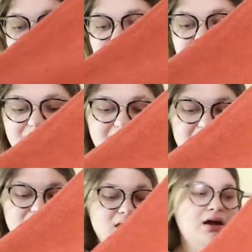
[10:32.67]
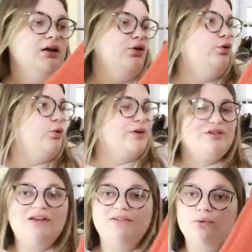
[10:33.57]
This is a
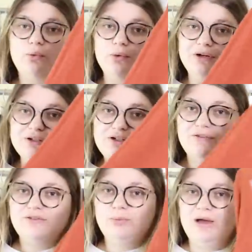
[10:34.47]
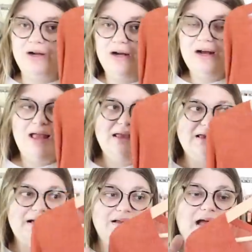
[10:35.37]
gorgeous orange sweater
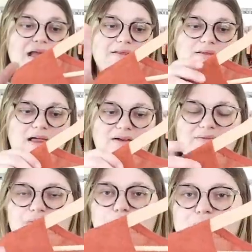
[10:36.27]
and I love the